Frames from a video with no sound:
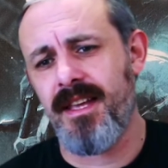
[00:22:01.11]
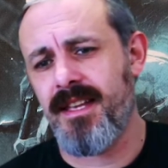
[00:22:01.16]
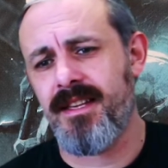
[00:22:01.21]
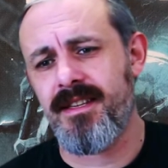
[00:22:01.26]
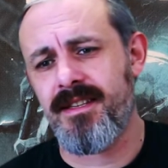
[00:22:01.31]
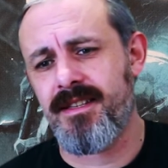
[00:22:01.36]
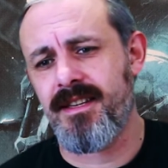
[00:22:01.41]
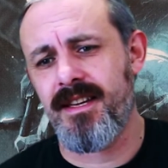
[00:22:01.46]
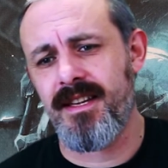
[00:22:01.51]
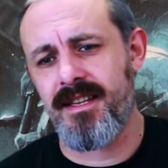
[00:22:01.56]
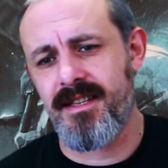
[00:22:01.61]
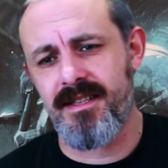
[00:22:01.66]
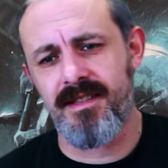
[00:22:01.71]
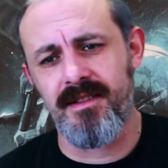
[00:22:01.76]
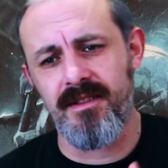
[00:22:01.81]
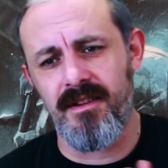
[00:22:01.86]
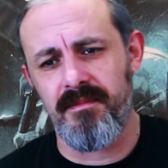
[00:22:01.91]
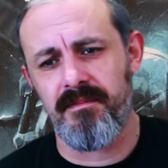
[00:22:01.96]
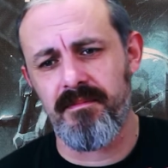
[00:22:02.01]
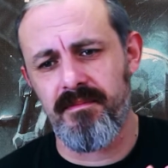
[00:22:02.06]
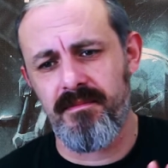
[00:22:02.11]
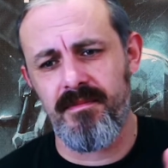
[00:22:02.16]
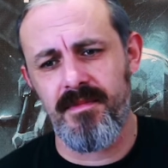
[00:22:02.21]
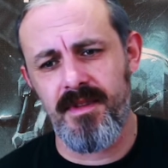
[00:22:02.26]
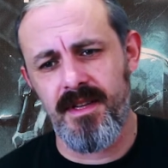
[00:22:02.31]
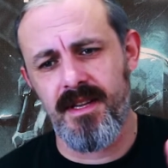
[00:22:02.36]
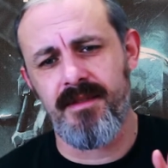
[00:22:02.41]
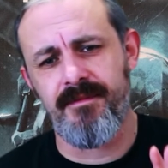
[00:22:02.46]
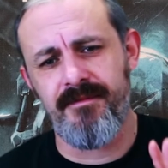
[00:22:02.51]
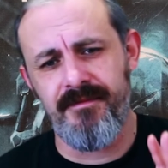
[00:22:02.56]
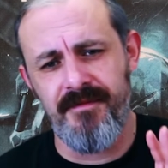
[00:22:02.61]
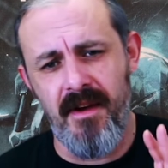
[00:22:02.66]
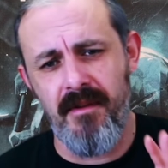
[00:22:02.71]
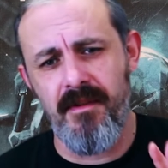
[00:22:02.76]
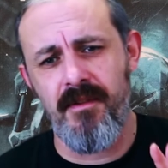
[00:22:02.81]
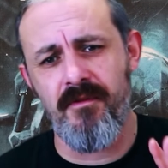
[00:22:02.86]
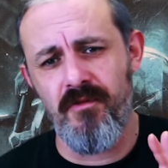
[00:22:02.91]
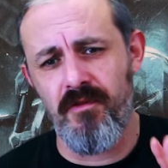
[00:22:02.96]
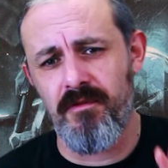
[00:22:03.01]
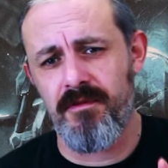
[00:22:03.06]
It's not a
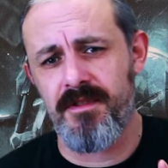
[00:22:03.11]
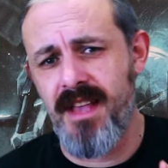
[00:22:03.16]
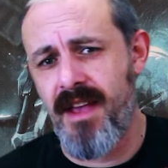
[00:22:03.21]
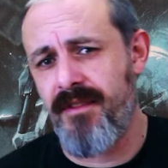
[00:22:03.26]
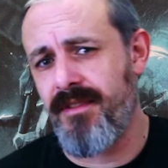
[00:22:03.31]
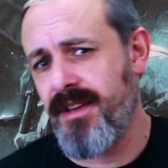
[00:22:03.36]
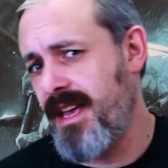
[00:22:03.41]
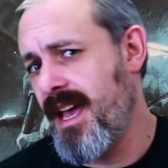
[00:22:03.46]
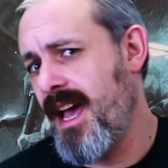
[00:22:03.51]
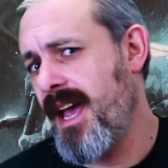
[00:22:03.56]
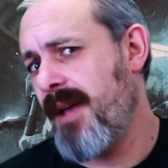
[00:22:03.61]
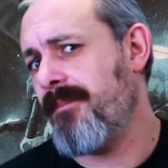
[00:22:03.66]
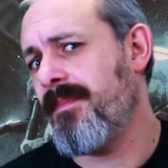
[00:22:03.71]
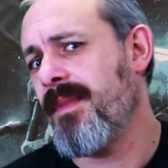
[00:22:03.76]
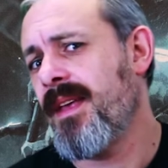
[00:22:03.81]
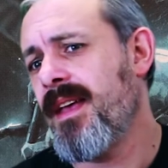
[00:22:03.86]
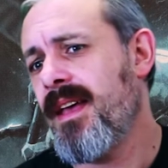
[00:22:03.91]
very rules heavy game.